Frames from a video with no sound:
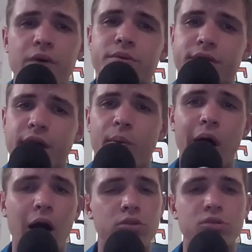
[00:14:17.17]
I was like,
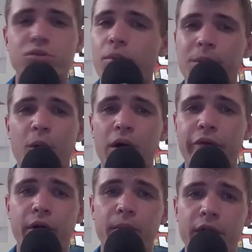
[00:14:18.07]
wow, you only went
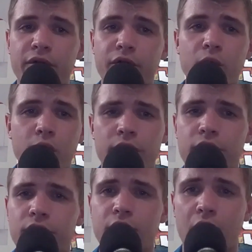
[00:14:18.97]
for a
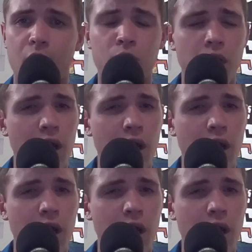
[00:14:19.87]
mid-4th, you know?